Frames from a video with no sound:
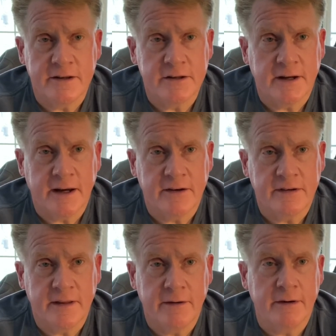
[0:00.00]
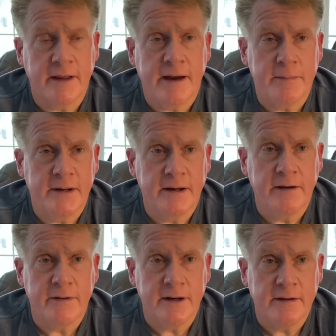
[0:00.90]
So I actually, they were allowed me to
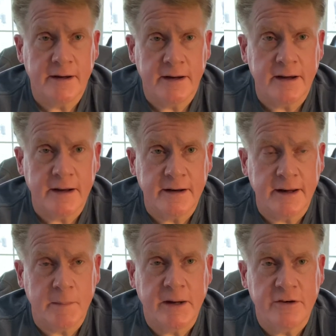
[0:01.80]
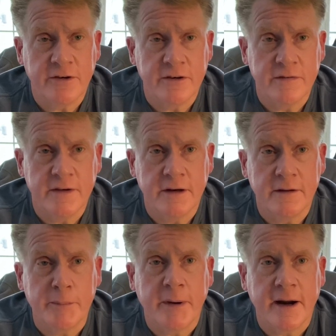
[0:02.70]
go in and, and kind of take pictures and video
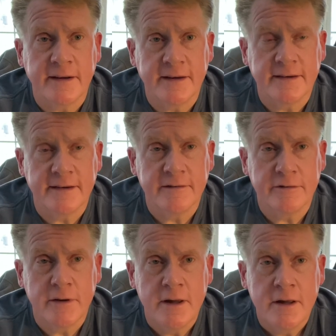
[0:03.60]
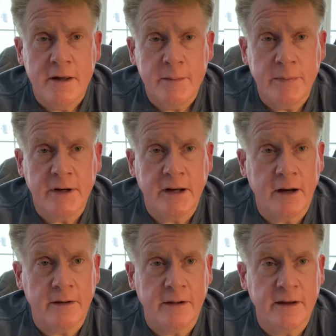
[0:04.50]
the process of putting it
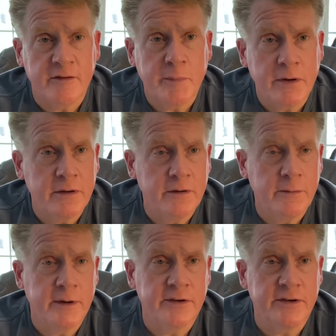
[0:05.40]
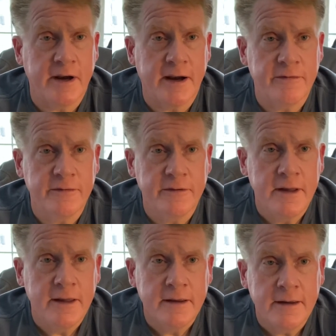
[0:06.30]
on the lift, pulling the wheels off,
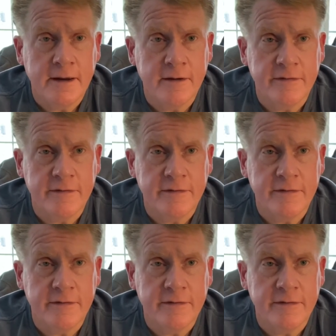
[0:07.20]
you know,